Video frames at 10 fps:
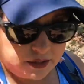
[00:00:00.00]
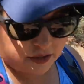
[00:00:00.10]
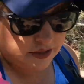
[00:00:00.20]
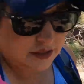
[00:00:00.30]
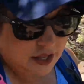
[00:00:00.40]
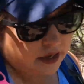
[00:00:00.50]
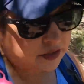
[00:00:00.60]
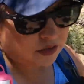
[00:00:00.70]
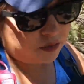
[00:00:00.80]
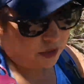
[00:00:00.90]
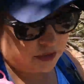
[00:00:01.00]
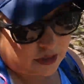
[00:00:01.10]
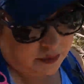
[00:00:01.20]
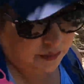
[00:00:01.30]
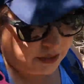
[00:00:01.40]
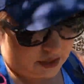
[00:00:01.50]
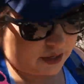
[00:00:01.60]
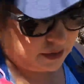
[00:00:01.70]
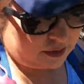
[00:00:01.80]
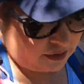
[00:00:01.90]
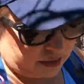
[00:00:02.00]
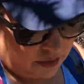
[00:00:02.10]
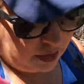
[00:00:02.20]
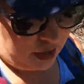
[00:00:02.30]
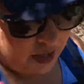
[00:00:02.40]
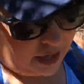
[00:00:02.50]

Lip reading: So this is actually one that can be done, I